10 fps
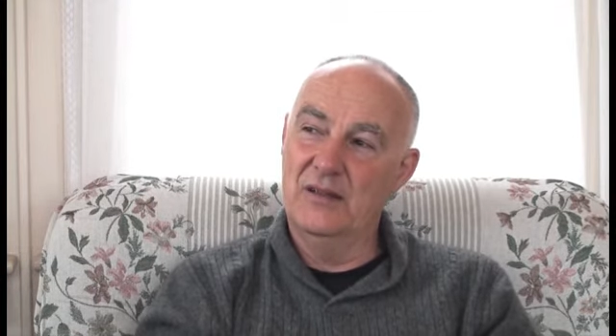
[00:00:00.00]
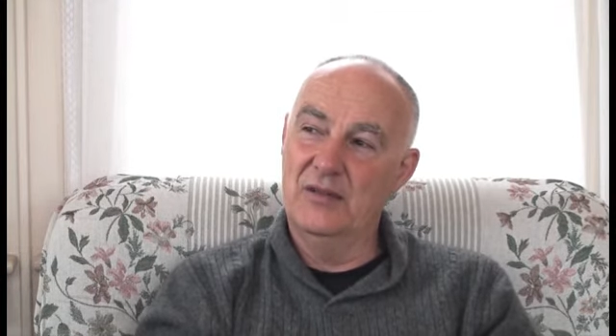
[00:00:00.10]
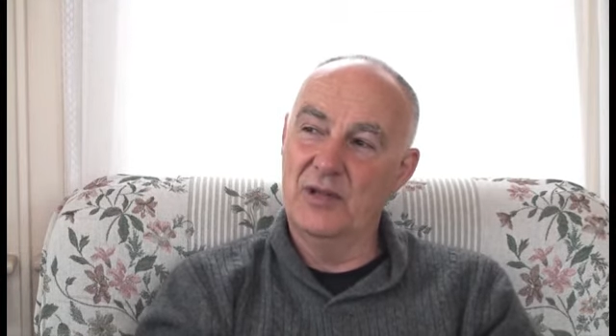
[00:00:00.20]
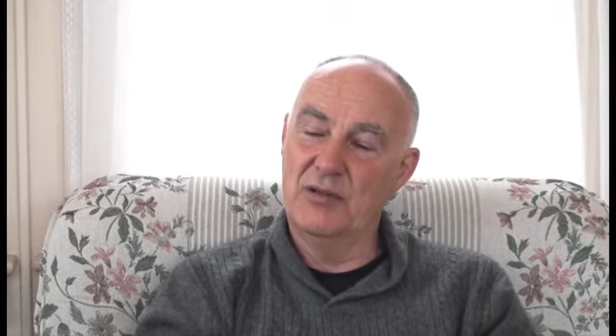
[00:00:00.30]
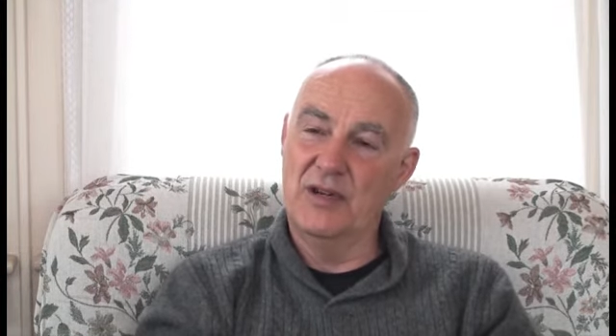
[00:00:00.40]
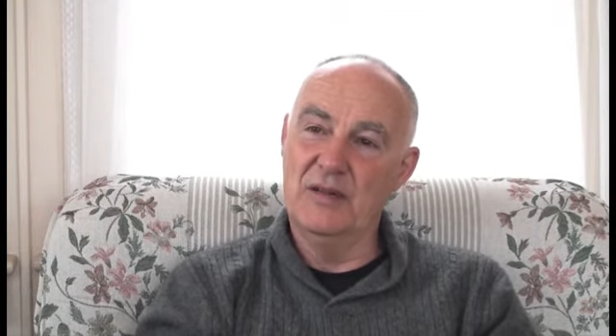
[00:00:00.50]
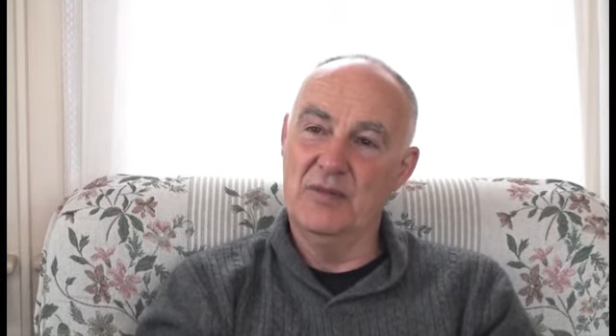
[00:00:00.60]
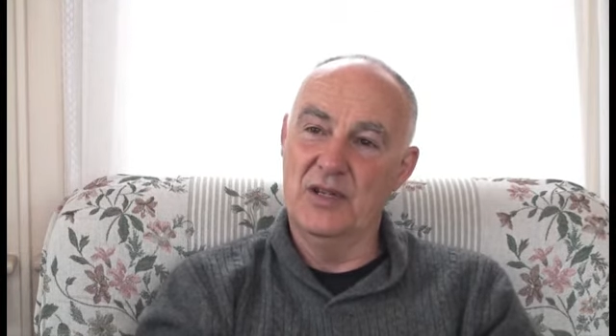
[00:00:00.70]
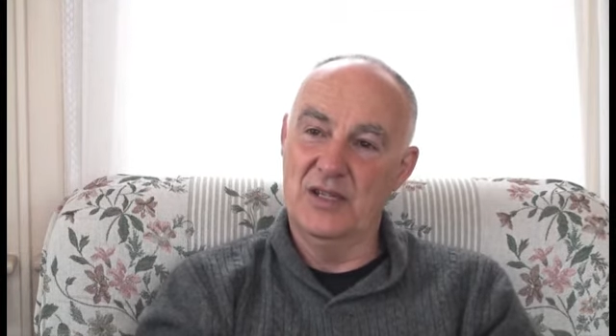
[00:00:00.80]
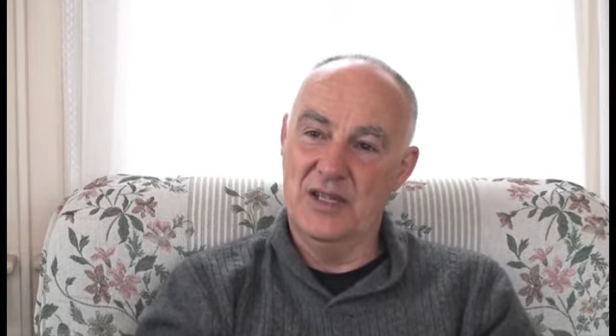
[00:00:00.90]
were great
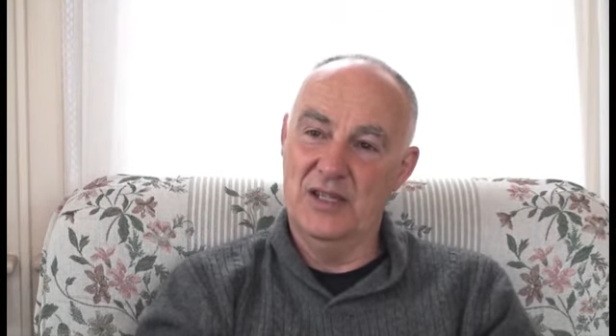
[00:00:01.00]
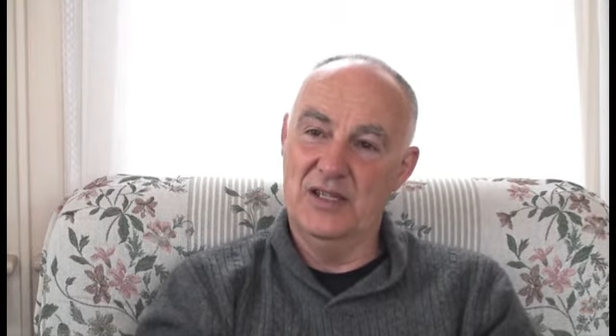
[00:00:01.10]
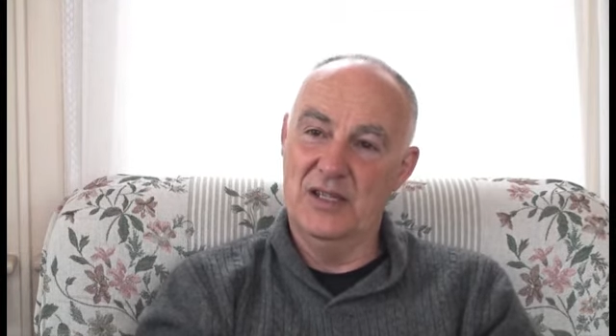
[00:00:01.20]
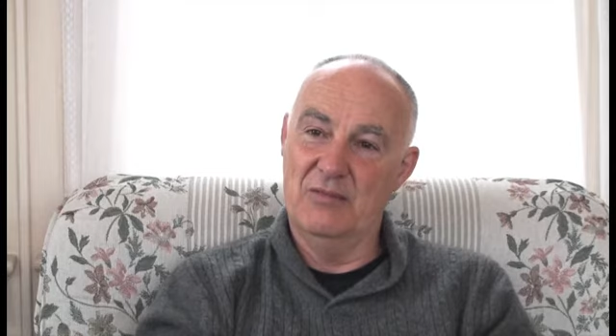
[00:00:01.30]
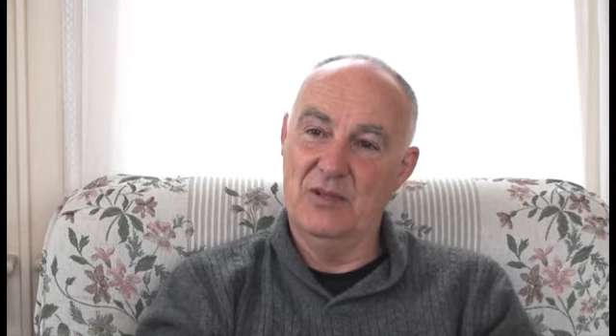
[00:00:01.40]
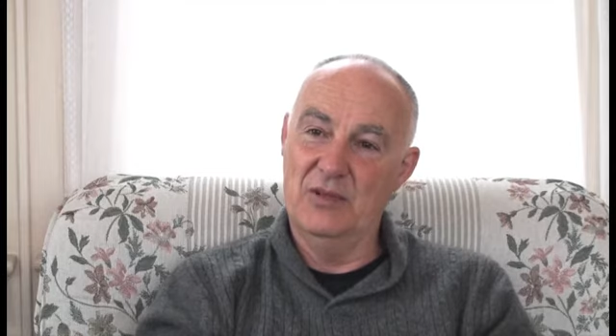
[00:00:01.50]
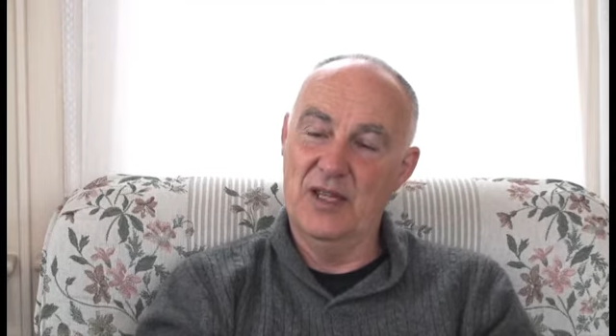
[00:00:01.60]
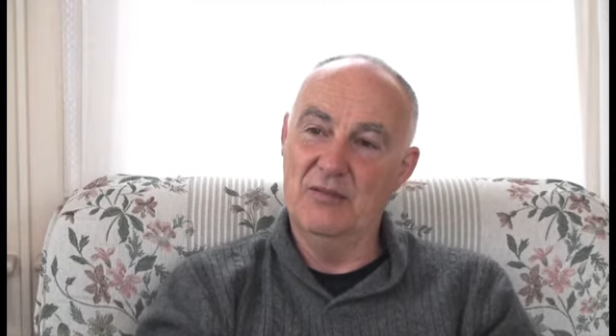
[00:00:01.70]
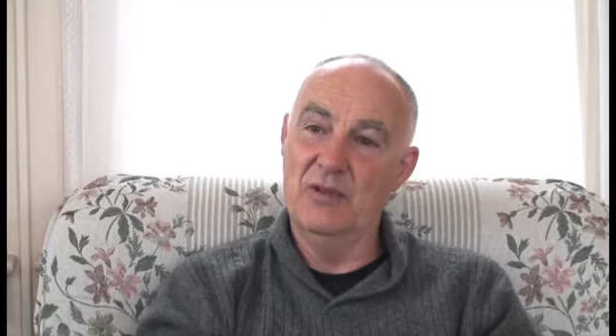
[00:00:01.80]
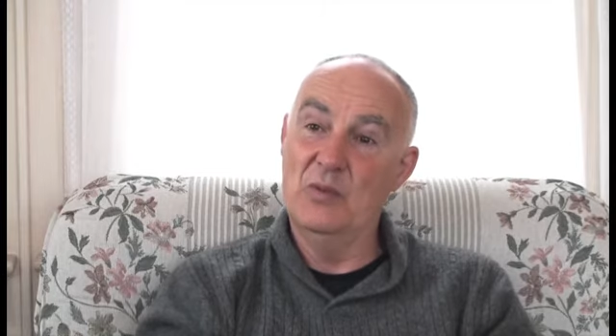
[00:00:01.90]
because they said, well,
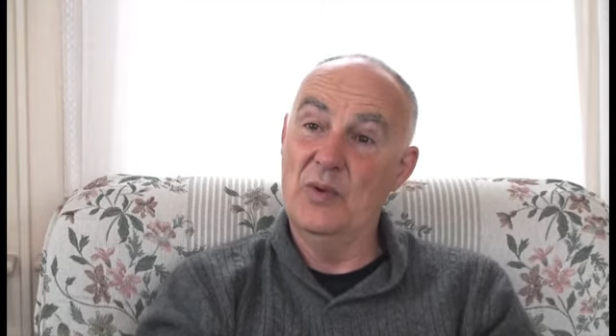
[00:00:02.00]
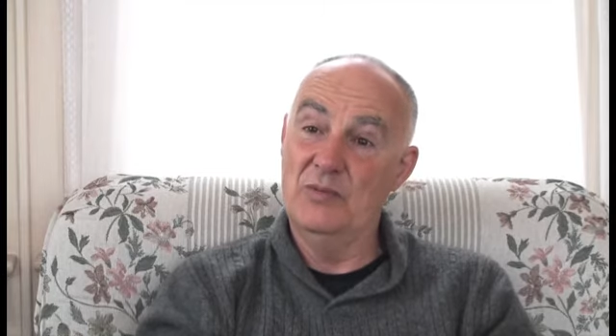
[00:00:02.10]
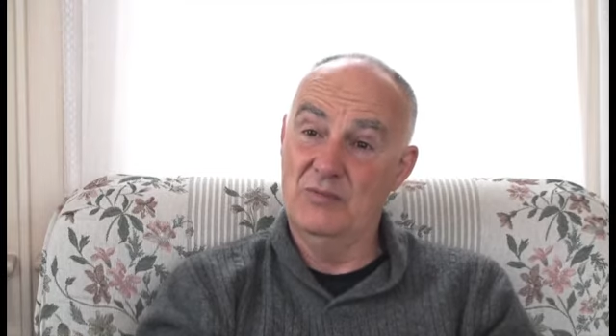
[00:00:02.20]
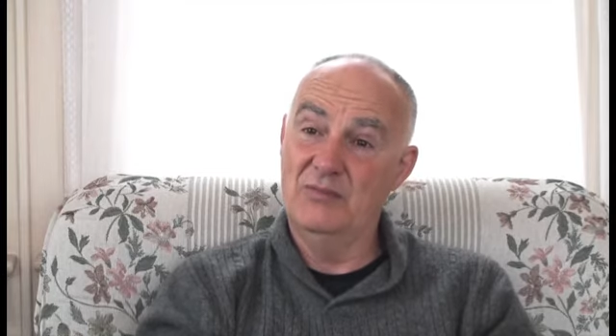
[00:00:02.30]
okay, well,